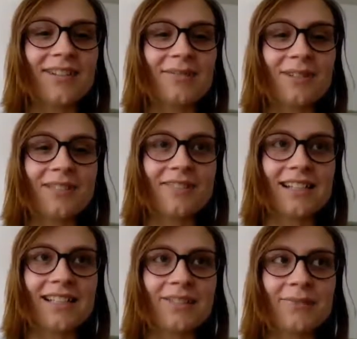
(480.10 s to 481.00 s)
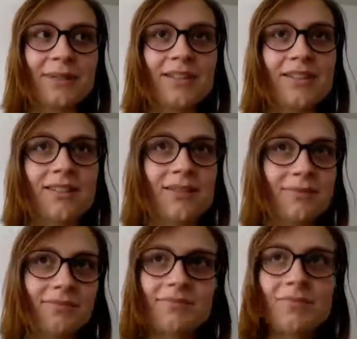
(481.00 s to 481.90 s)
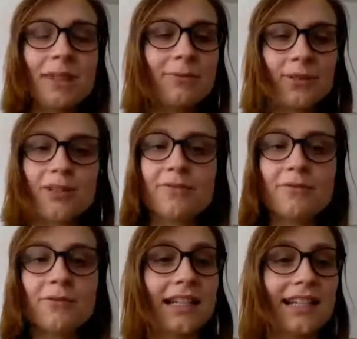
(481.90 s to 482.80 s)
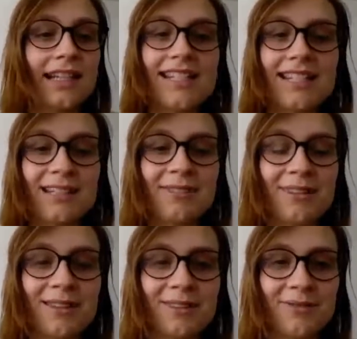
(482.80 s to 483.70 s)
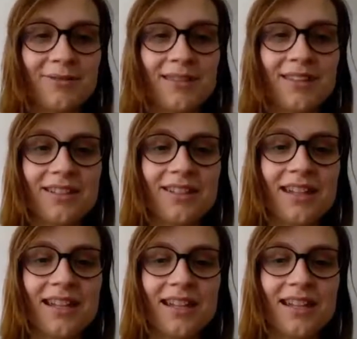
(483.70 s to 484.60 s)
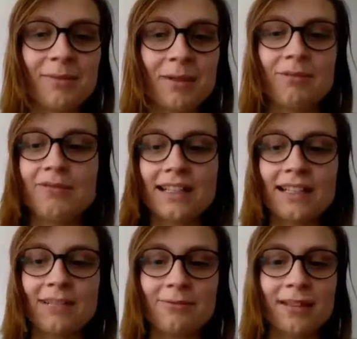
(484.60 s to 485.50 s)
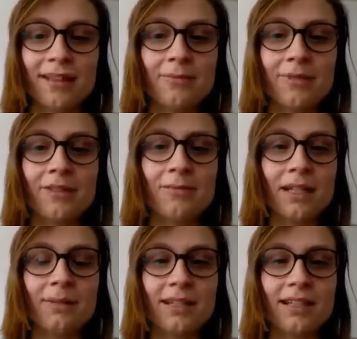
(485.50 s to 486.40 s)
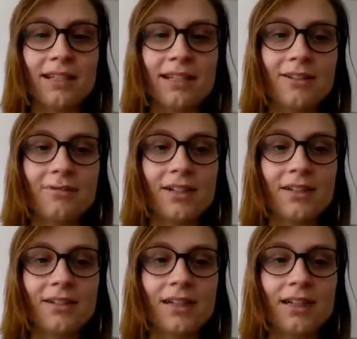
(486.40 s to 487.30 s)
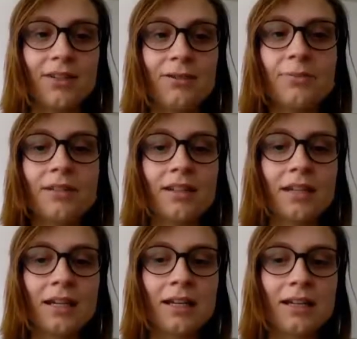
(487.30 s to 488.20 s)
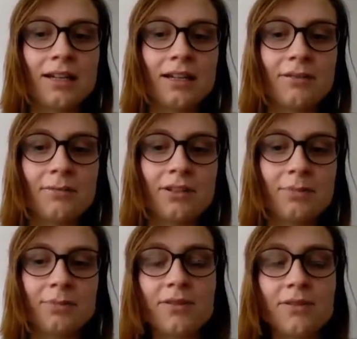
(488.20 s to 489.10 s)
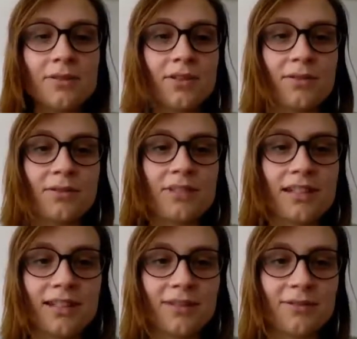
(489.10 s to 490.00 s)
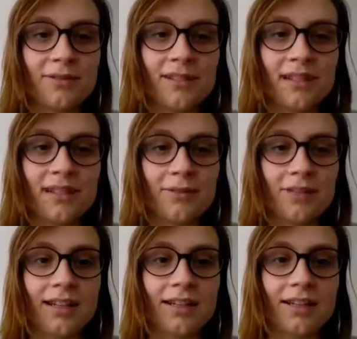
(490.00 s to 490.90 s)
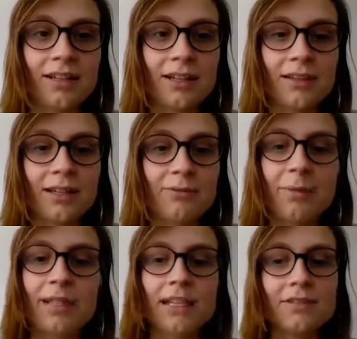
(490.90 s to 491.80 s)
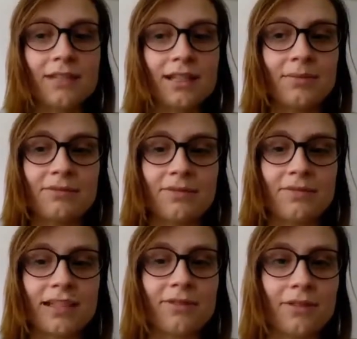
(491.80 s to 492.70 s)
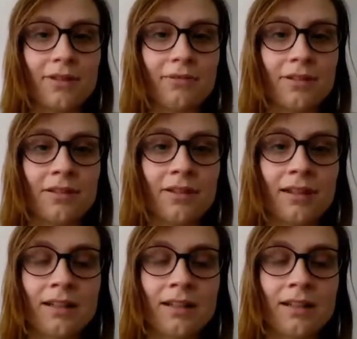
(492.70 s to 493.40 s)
I just wanted to ask you, because we're also, of course, engaging with the students and reflecting with them. So maybe is there a question that you would want to pose to the students in the course that you think it would be nice for them to reflect further on?